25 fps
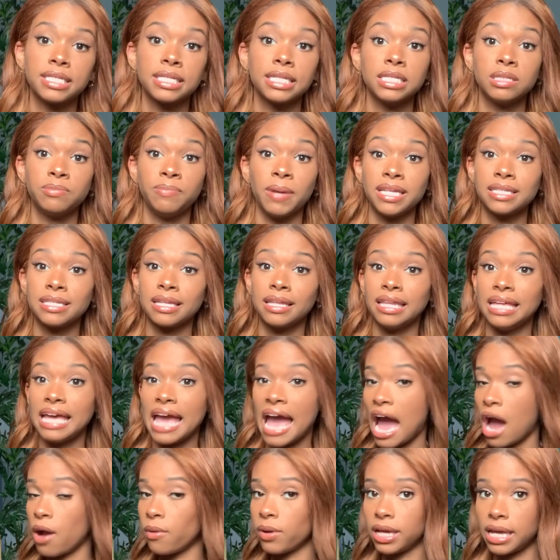is basically
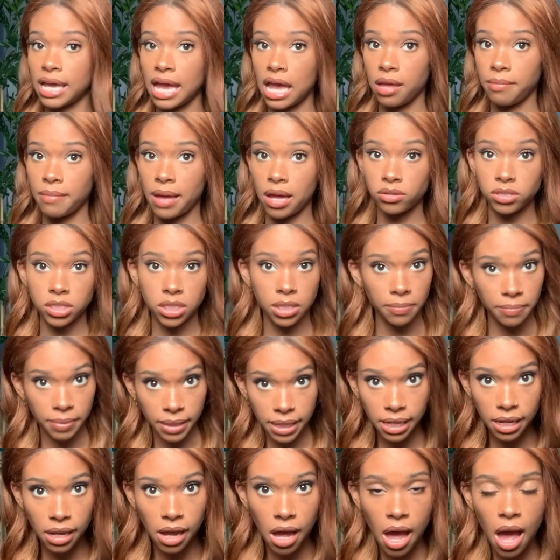how it came out to
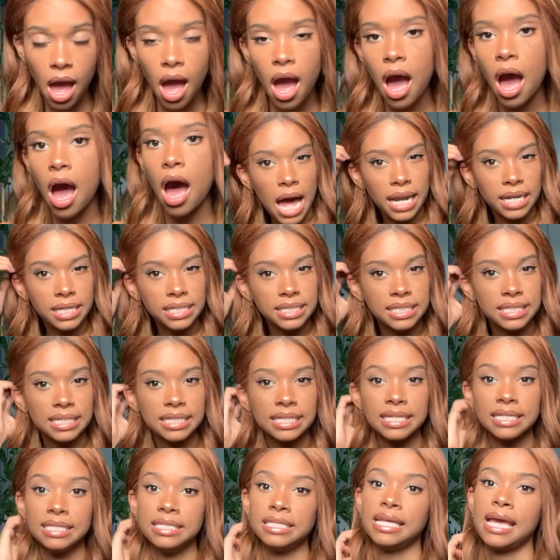be. Honestly,
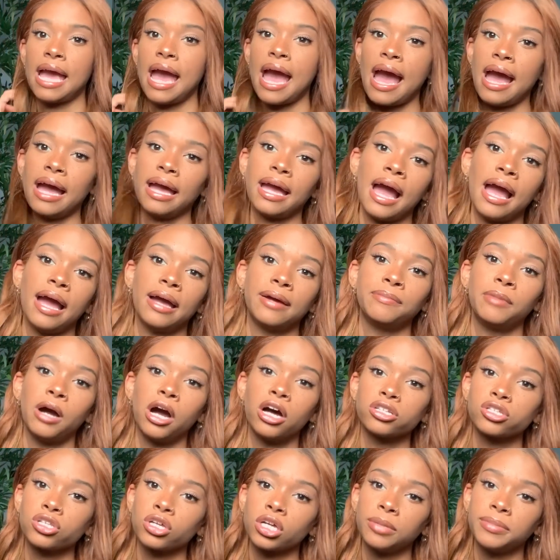easy hack. I'm
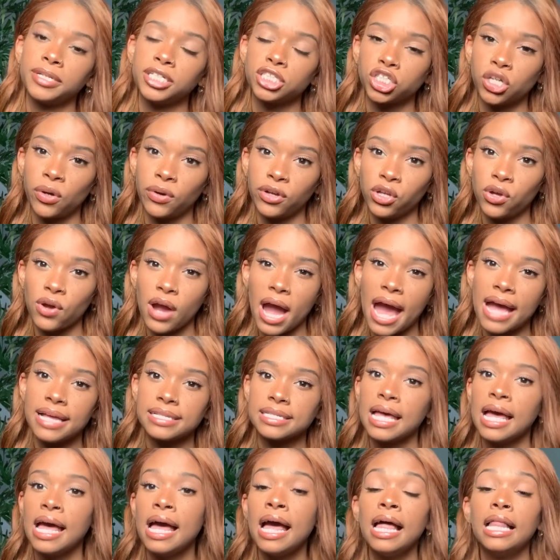also going to be showing you guys
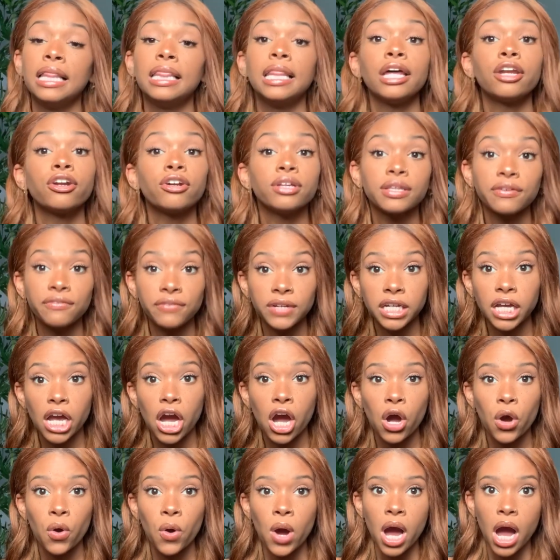later in the
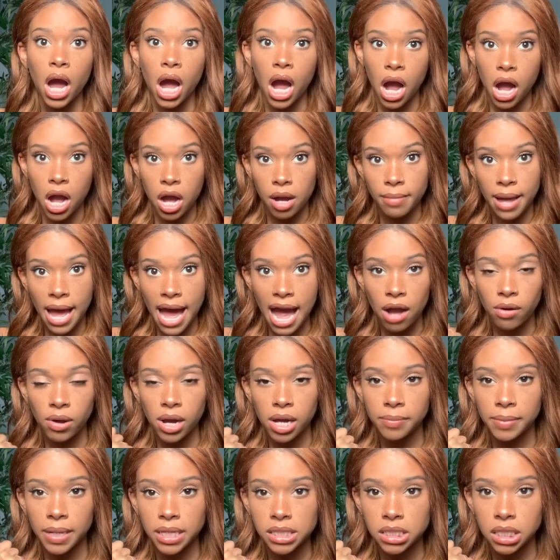video um, how
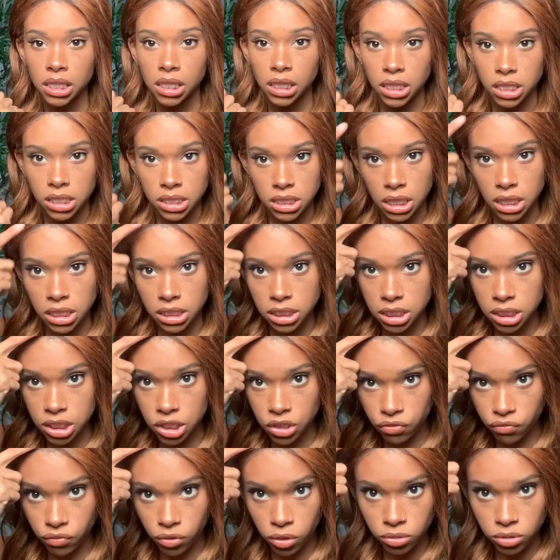I basically tinted
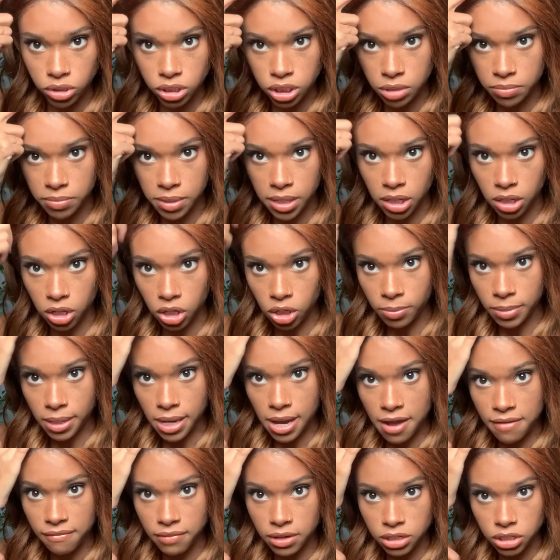the roots to be a little bit
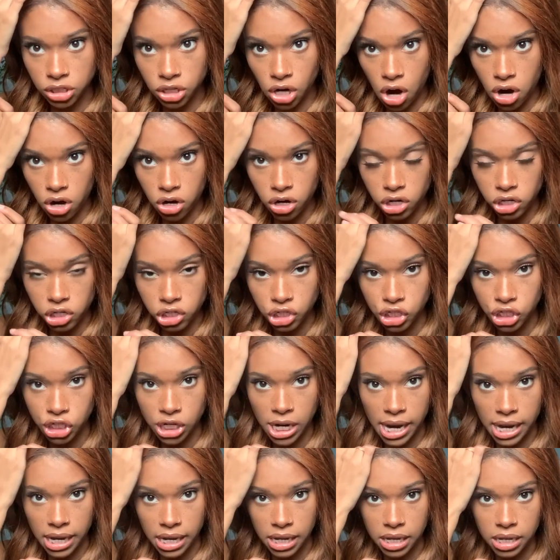of a darker
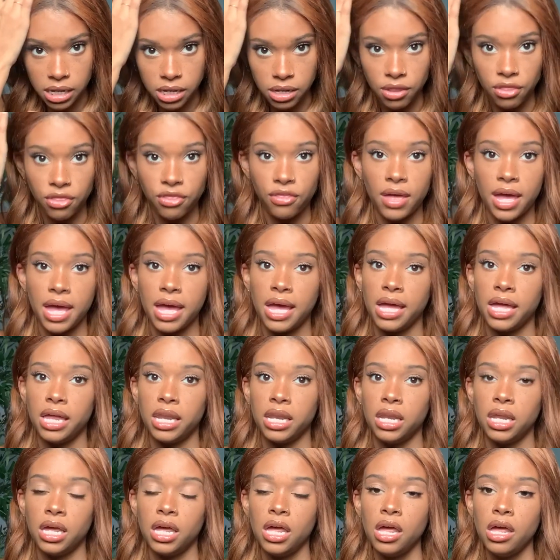shade
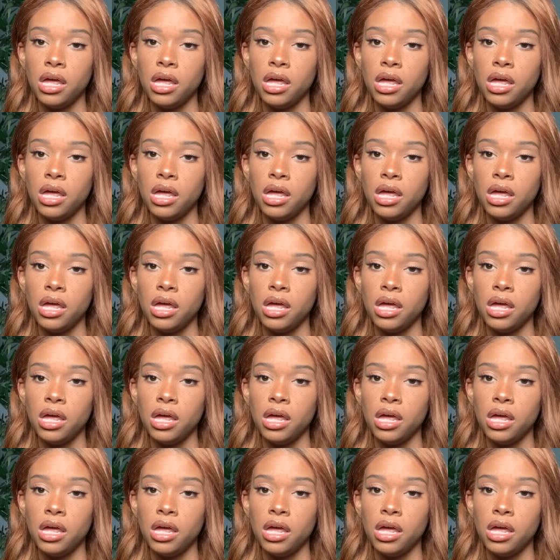than